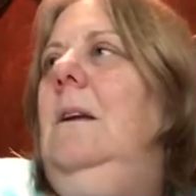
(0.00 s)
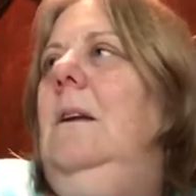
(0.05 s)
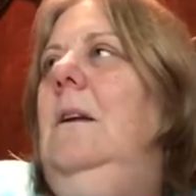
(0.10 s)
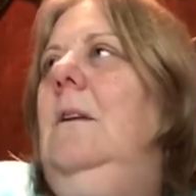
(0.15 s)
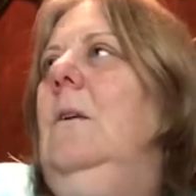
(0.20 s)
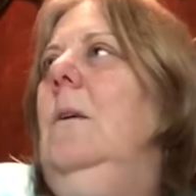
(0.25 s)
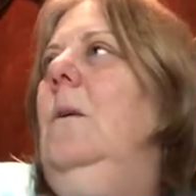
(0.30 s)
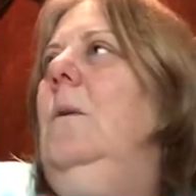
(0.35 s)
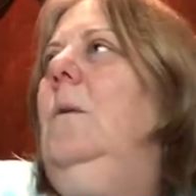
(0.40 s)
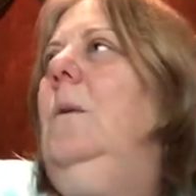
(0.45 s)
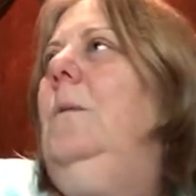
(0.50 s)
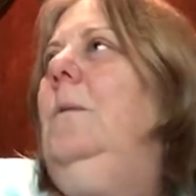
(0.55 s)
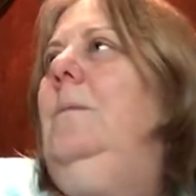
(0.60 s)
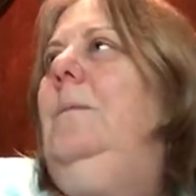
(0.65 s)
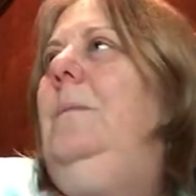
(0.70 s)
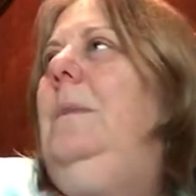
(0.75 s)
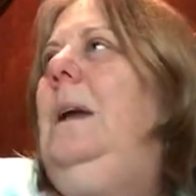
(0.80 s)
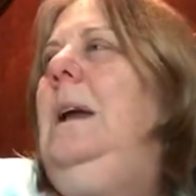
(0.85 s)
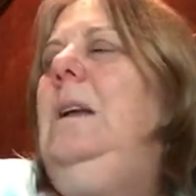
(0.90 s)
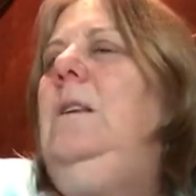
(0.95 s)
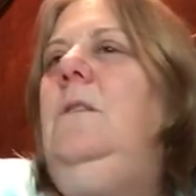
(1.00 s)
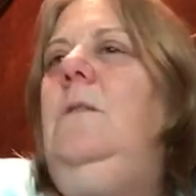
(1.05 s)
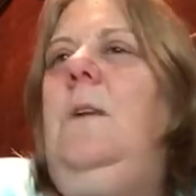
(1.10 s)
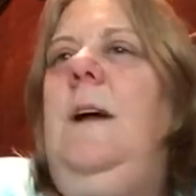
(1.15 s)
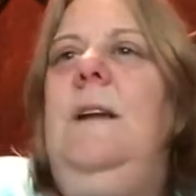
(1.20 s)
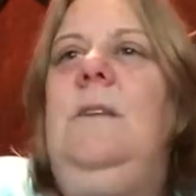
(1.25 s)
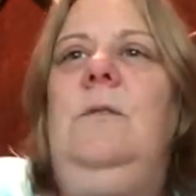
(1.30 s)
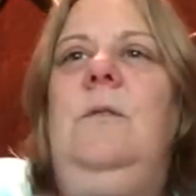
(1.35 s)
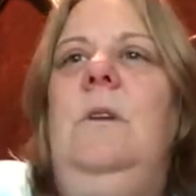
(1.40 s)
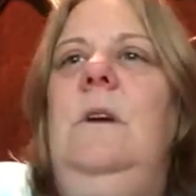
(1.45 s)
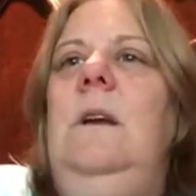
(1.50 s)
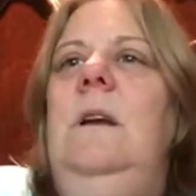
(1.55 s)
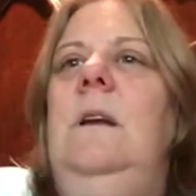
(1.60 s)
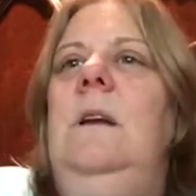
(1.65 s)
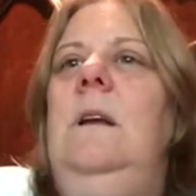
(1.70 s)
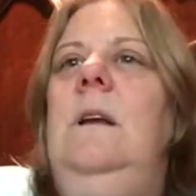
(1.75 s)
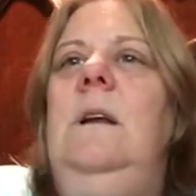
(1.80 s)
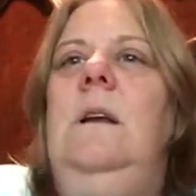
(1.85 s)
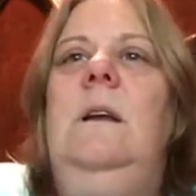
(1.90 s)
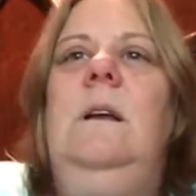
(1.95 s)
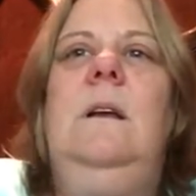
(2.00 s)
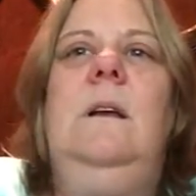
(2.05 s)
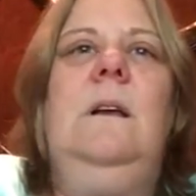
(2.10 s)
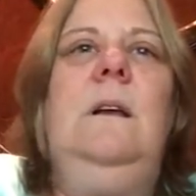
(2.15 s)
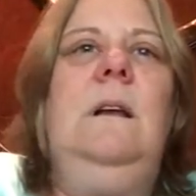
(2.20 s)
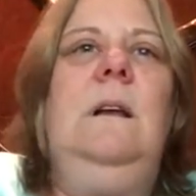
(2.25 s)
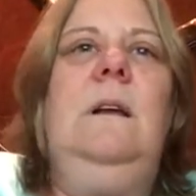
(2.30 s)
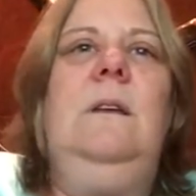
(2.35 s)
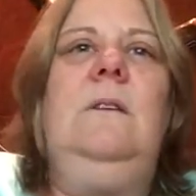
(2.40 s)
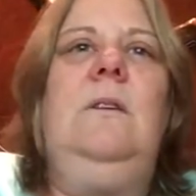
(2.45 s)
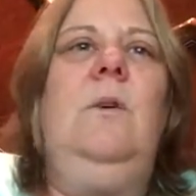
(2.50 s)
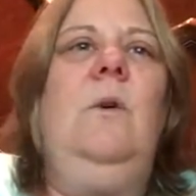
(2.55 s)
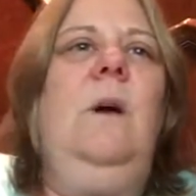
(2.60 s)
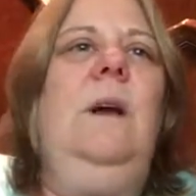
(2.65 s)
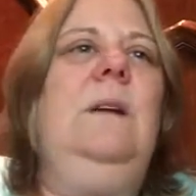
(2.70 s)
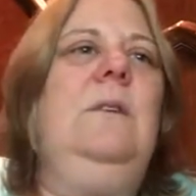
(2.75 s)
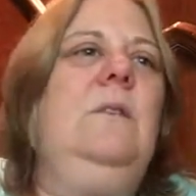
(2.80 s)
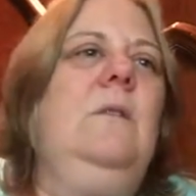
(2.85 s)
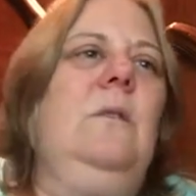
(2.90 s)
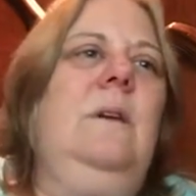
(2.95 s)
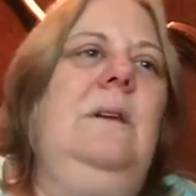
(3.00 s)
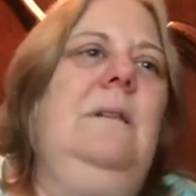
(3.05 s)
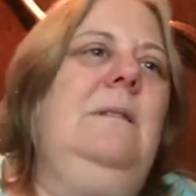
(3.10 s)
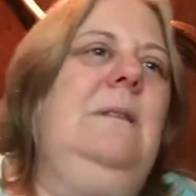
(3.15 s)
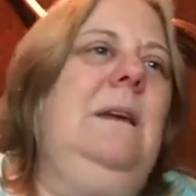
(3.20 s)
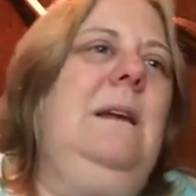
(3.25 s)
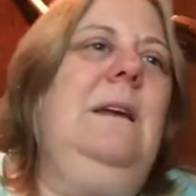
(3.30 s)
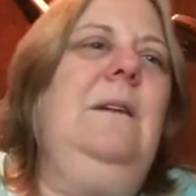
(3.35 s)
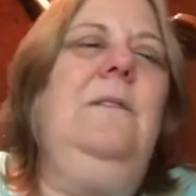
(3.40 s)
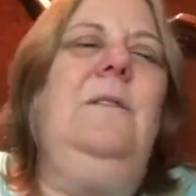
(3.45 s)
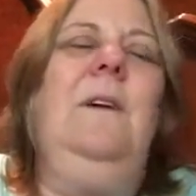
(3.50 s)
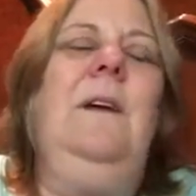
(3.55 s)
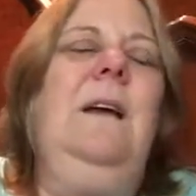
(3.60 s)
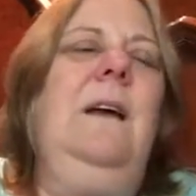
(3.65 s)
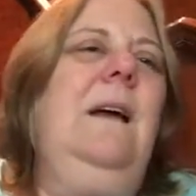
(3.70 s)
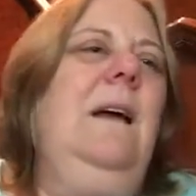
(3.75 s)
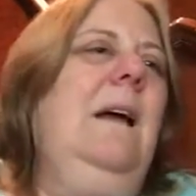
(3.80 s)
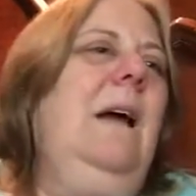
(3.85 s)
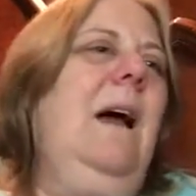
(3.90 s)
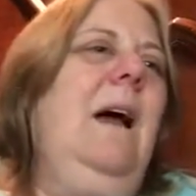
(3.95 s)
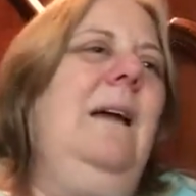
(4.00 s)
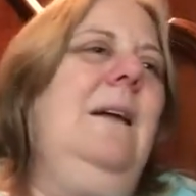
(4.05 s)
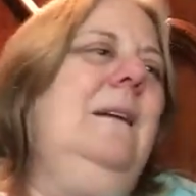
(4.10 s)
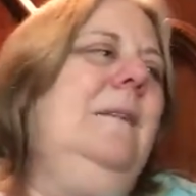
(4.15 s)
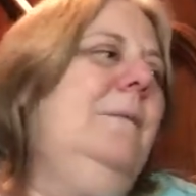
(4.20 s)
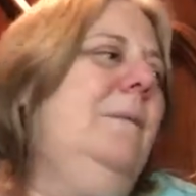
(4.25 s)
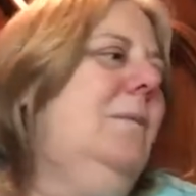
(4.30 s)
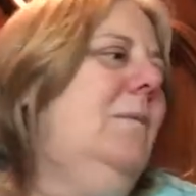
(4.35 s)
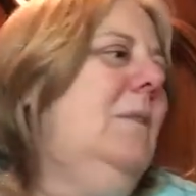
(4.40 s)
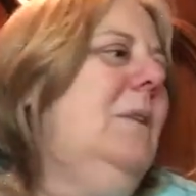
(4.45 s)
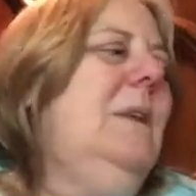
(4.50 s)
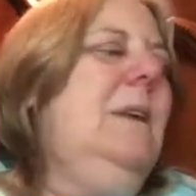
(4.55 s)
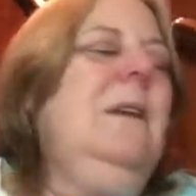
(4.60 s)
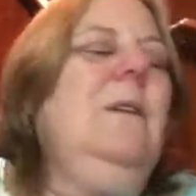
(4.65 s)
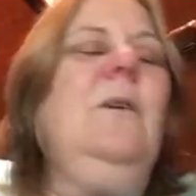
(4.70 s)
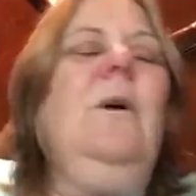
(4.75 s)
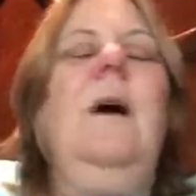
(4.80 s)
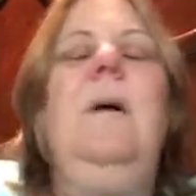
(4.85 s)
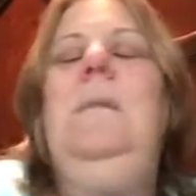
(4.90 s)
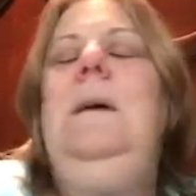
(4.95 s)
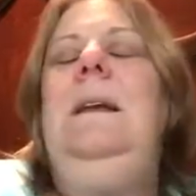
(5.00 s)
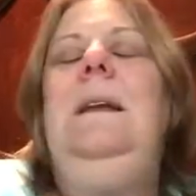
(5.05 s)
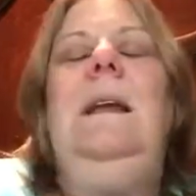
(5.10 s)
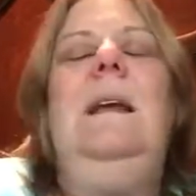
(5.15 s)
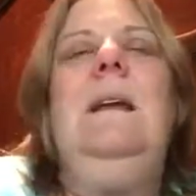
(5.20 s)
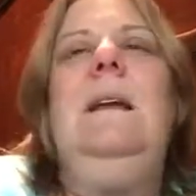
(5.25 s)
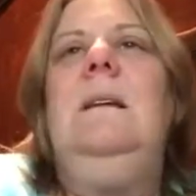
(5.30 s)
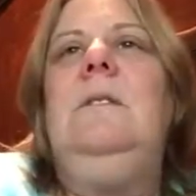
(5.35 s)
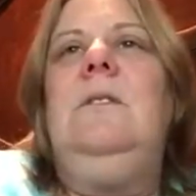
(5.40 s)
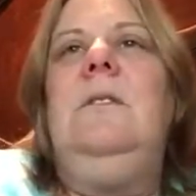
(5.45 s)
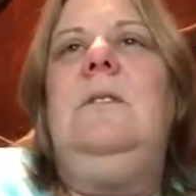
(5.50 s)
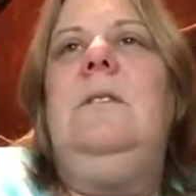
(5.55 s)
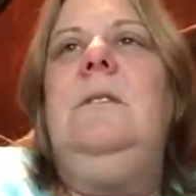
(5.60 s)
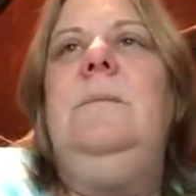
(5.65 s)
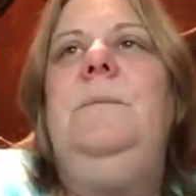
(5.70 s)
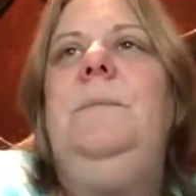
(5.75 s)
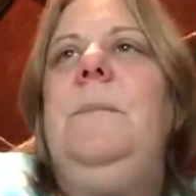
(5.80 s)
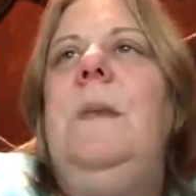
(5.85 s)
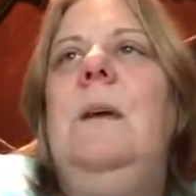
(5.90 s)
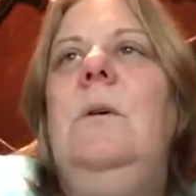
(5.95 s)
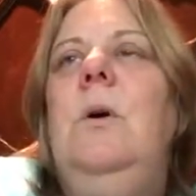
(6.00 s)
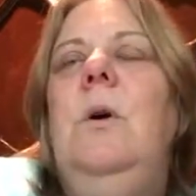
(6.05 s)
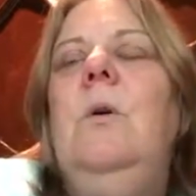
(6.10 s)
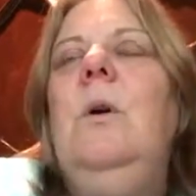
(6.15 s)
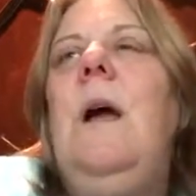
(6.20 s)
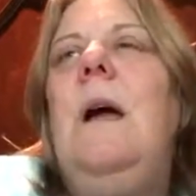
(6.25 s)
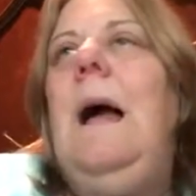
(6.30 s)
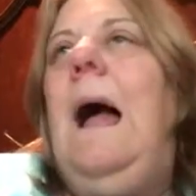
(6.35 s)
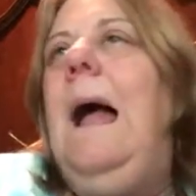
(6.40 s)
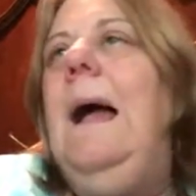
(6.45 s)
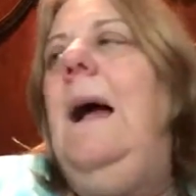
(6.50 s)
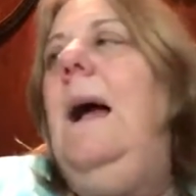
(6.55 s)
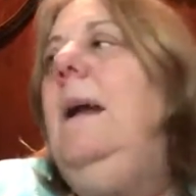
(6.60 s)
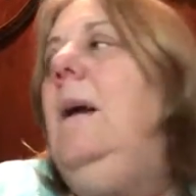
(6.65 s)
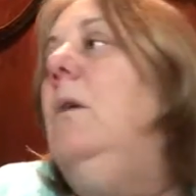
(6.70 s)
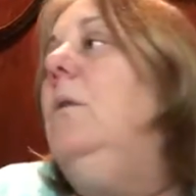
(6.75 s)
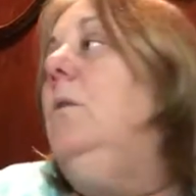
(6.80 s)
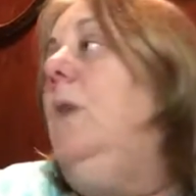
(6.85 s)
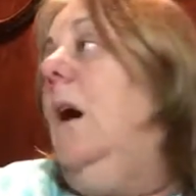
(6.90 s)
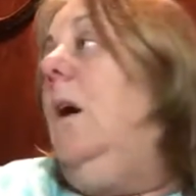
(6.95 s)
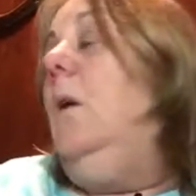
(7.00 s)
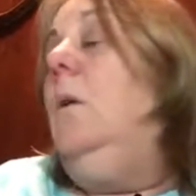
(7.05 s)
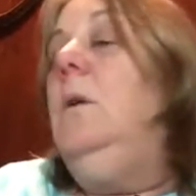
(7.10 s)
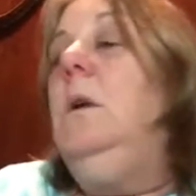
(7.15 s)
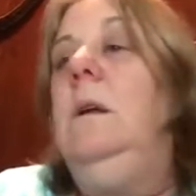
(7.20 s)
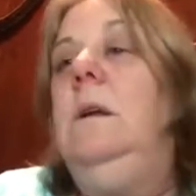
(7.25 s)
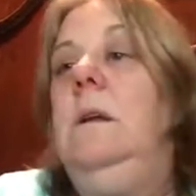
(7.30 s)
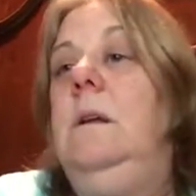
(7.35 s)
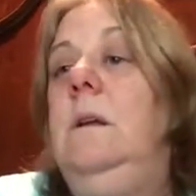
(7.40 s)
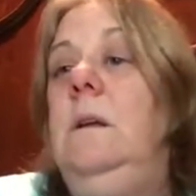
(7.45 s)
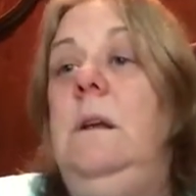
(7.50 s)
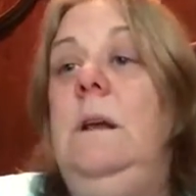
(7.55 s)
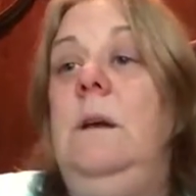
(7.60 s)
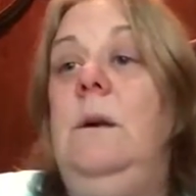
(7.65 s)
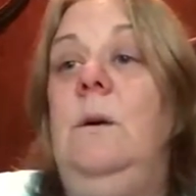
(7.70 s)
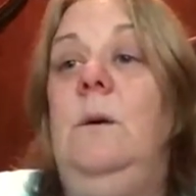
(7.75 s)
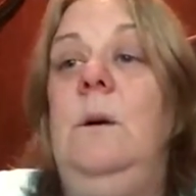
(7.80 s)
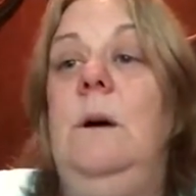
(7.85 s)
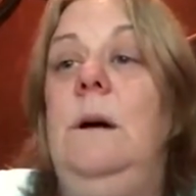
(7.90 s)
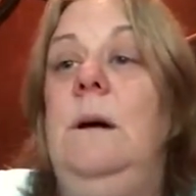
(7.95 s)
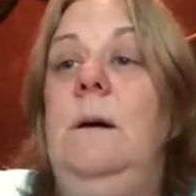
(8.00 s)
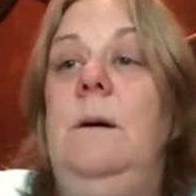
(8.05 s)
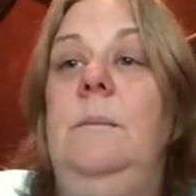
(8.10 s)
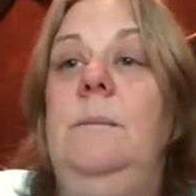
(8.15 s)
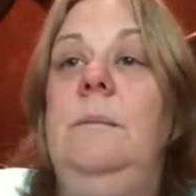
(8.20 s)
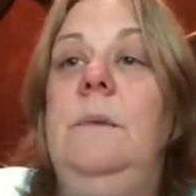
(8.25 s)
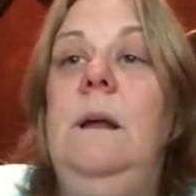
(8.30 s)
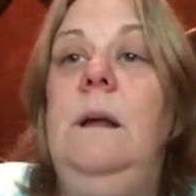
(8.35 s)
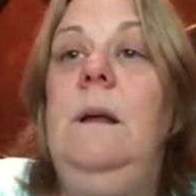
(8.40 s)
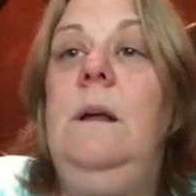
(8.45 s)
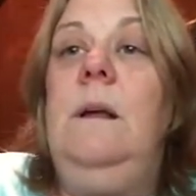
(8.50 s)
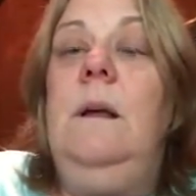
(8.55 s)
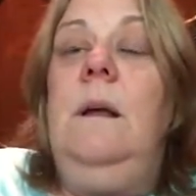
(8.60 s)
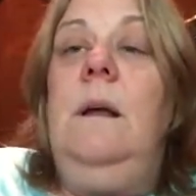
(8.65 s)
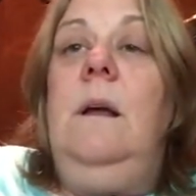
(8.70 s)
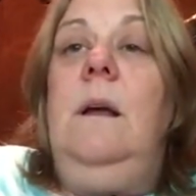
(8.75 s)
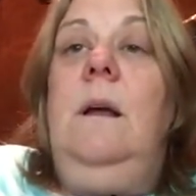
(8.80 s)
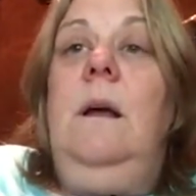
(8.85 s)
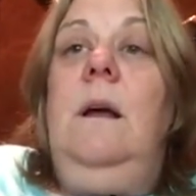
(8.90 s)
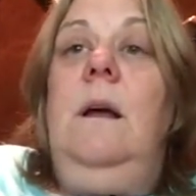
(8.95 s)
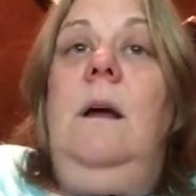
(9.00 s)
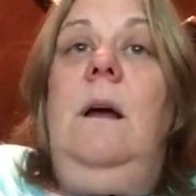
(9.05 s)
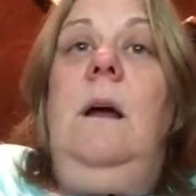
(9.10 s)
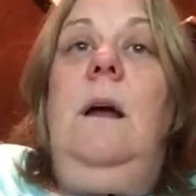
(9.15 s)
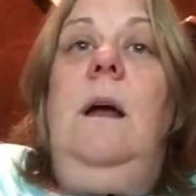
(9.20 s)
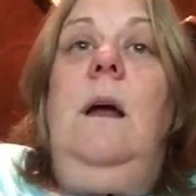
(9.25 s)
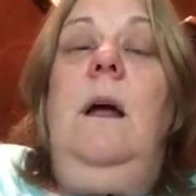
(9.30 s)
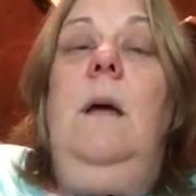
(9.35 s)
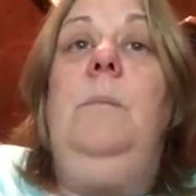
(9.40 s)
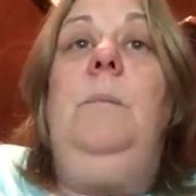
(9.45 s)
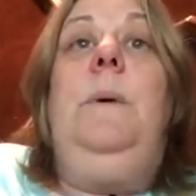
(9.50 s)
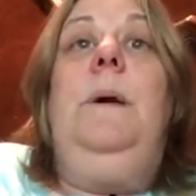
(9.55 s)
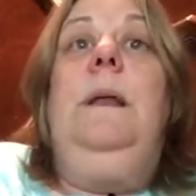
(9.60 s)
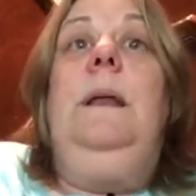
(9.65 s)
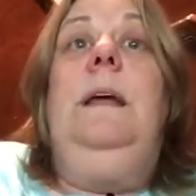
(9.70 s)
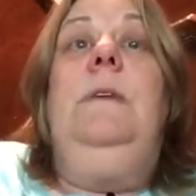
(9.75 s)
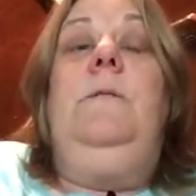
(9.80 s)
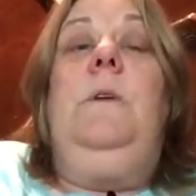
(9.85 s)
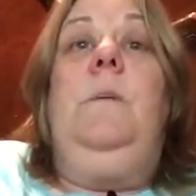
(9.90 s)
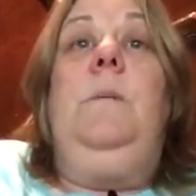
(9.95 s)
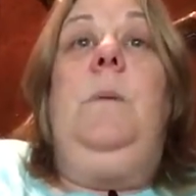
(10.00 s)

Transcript: you know, each veteran is going to receive. You know, I mean, it, it just who I don't know. You know, um, but if